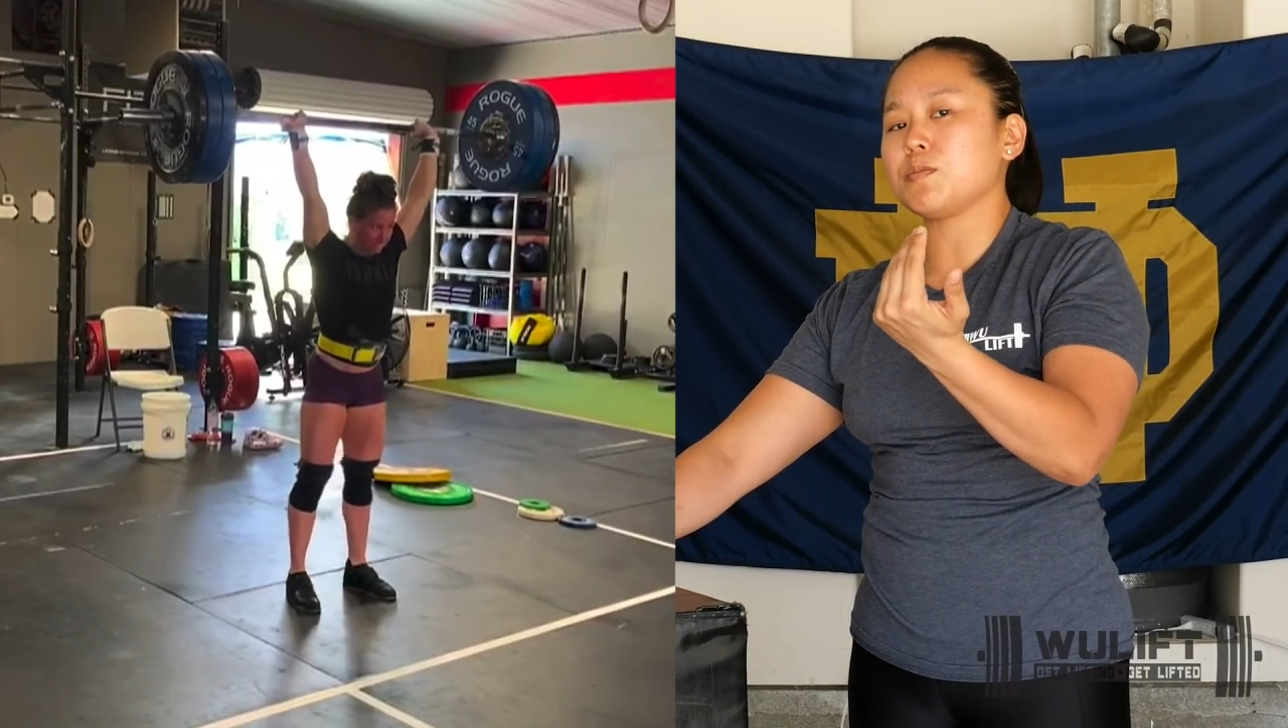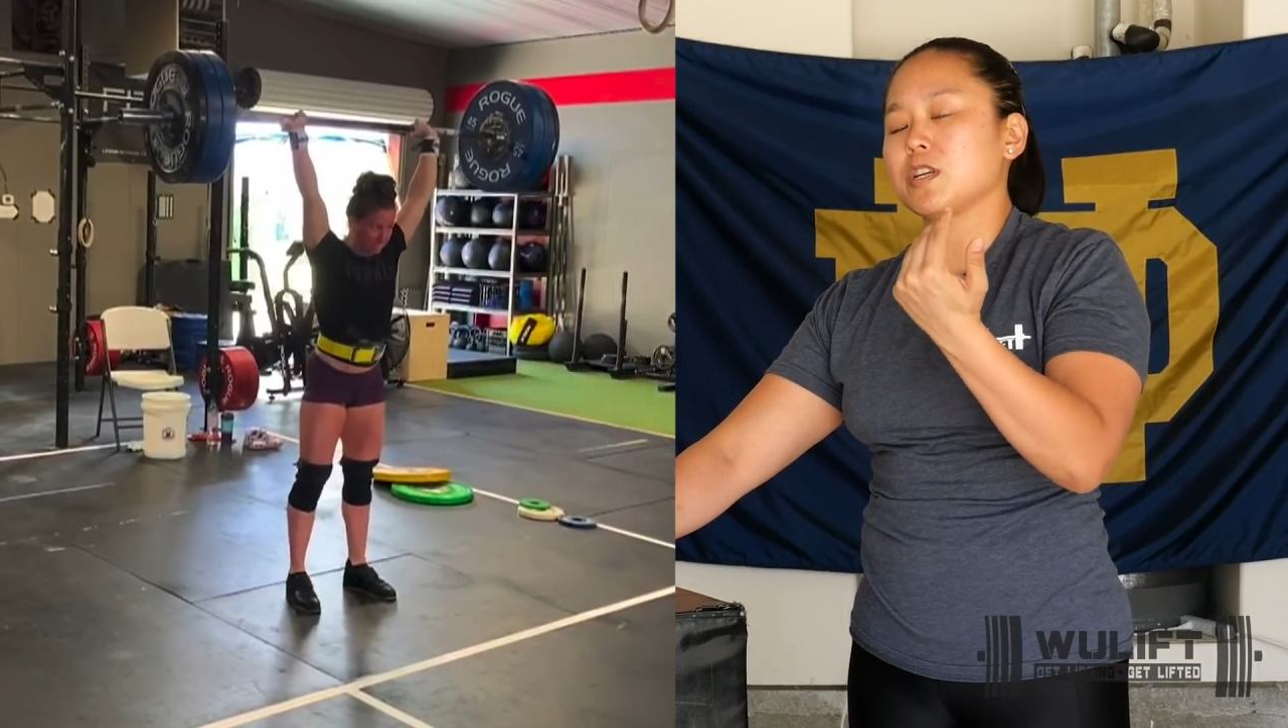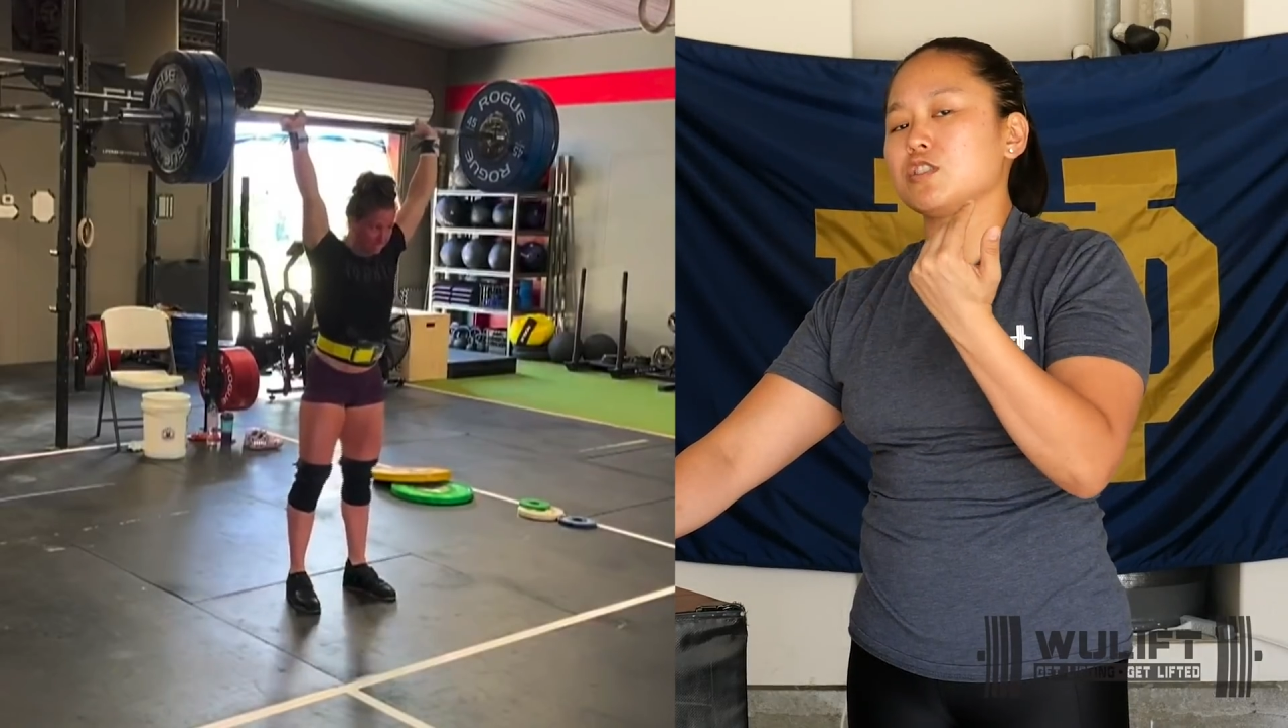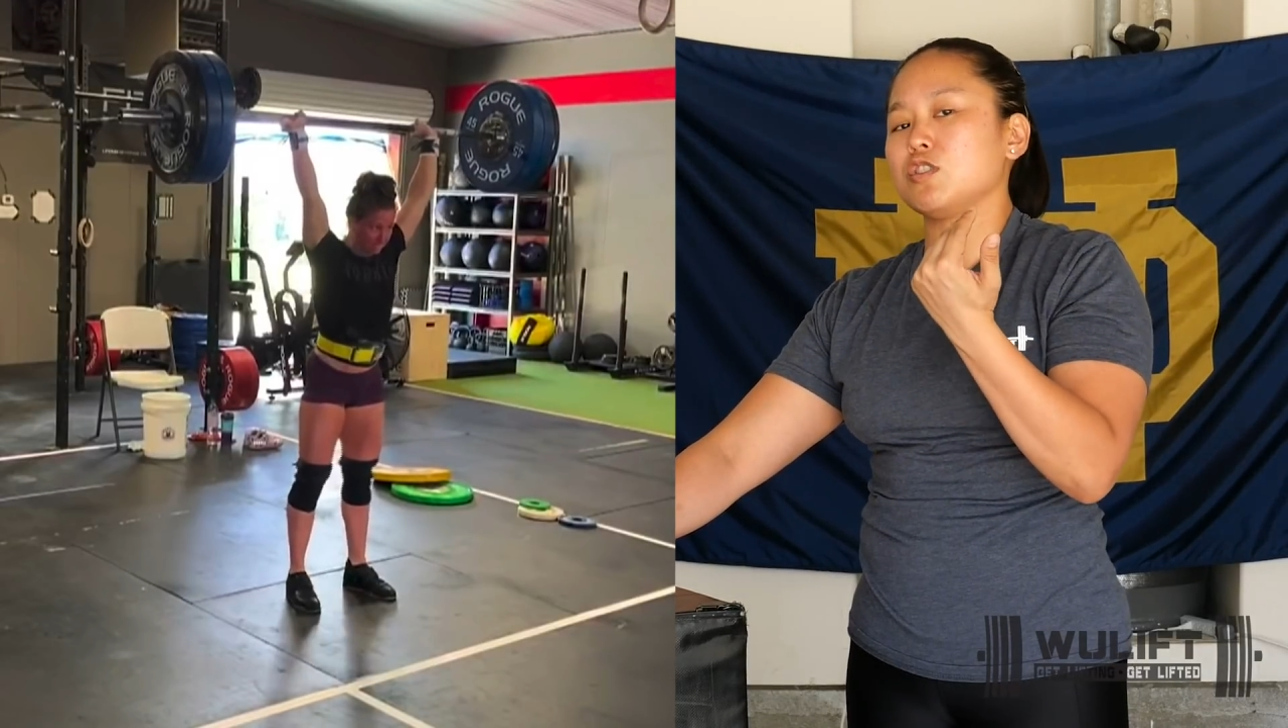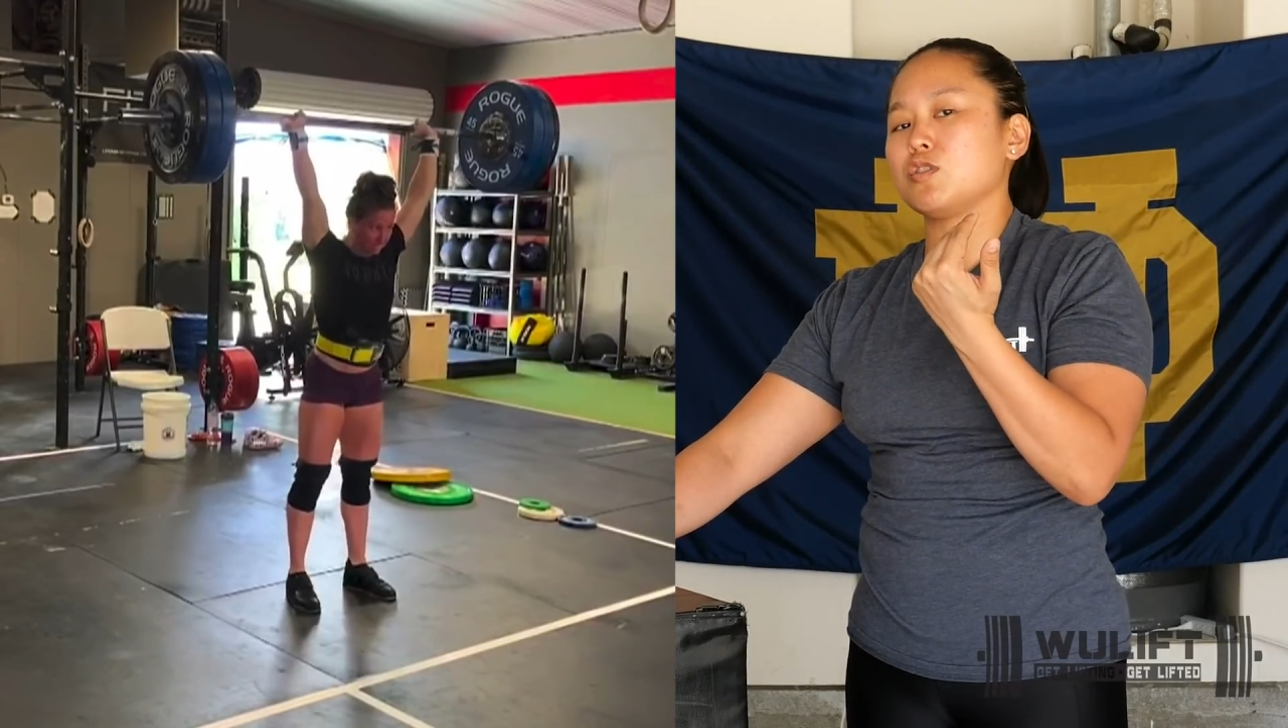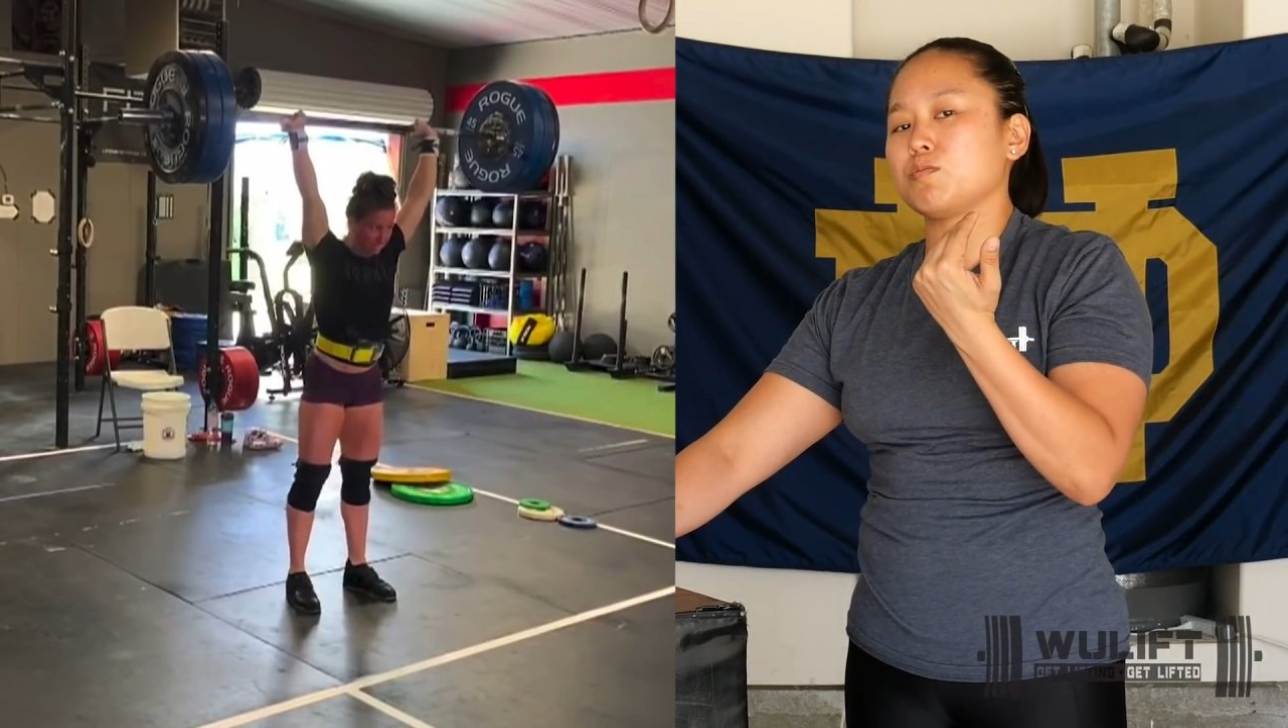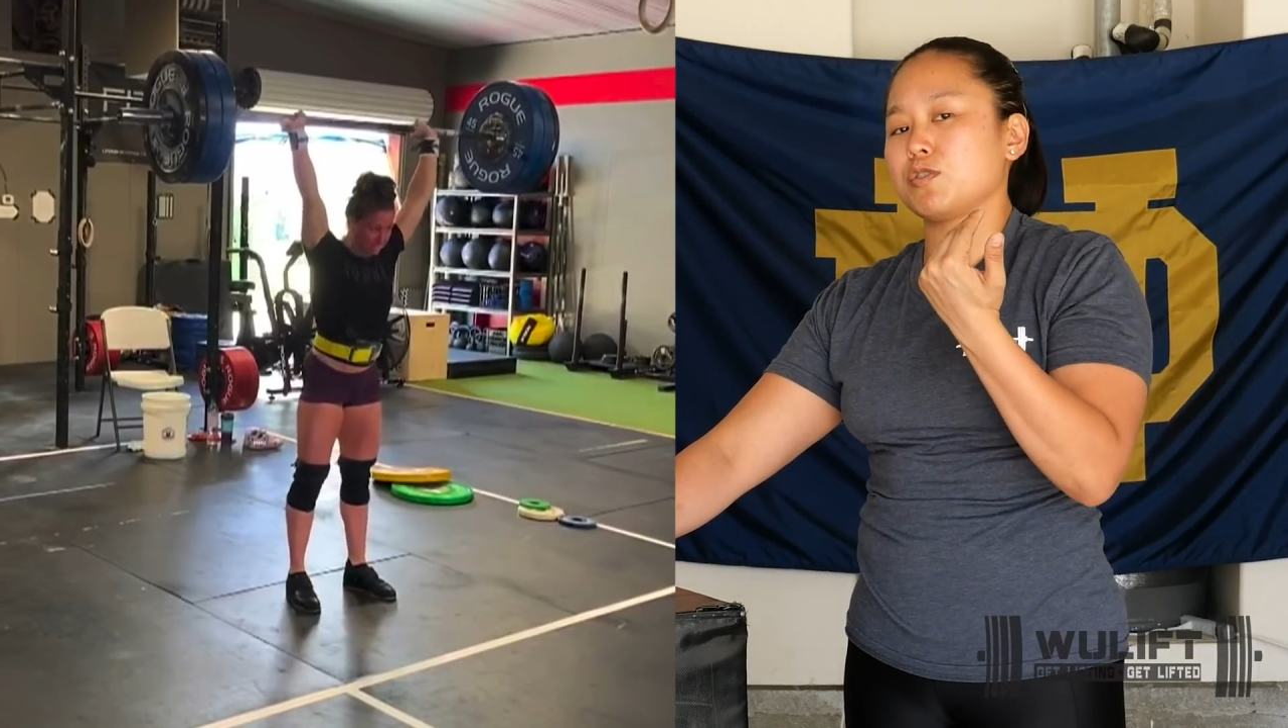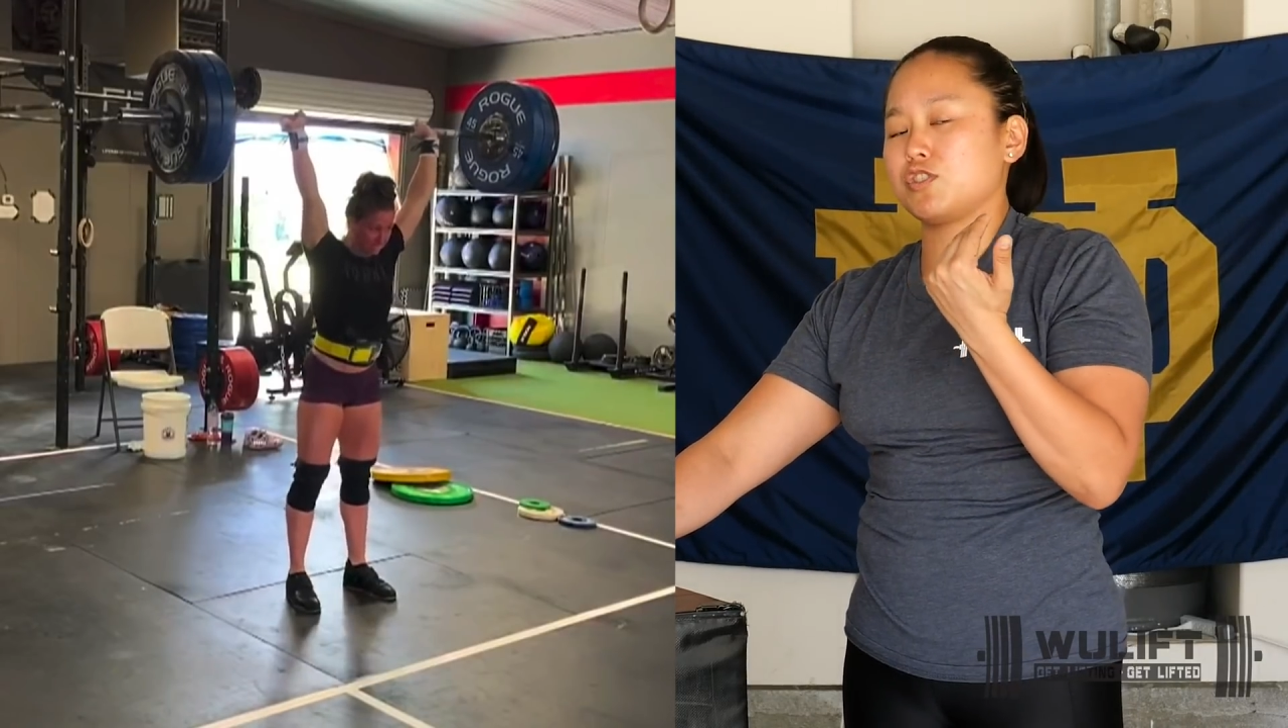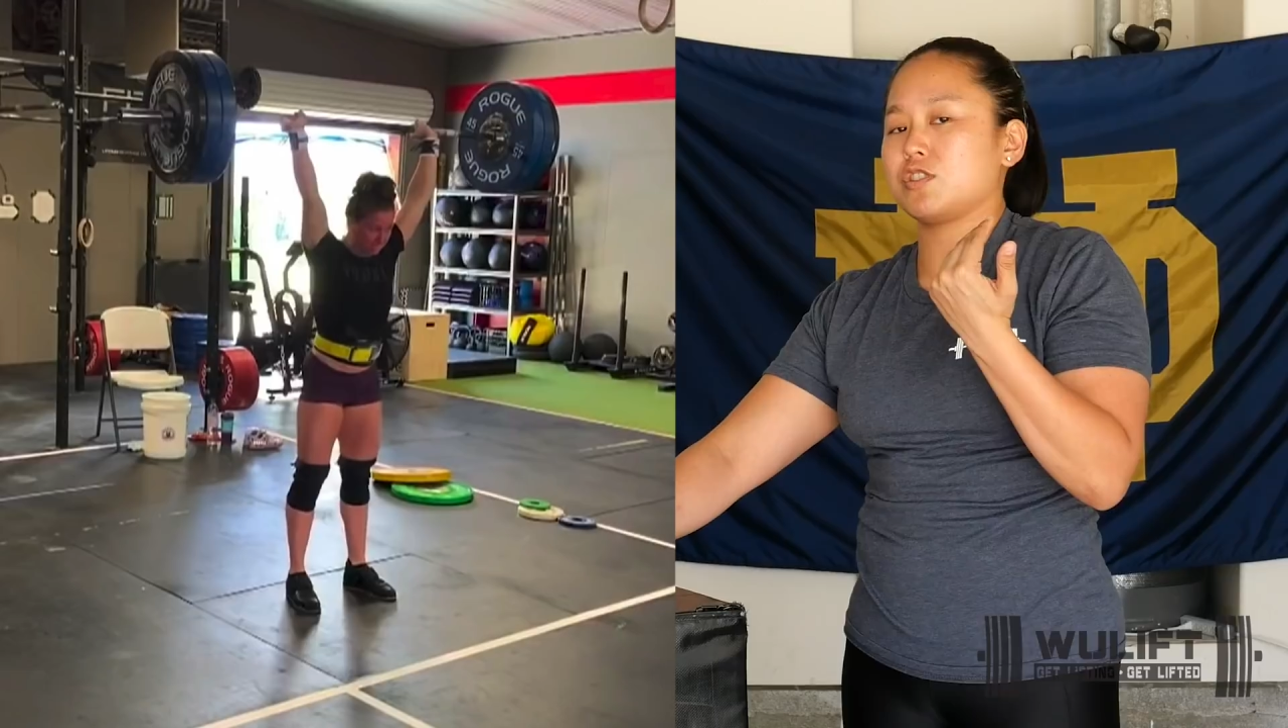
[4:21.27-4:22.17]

because you don't push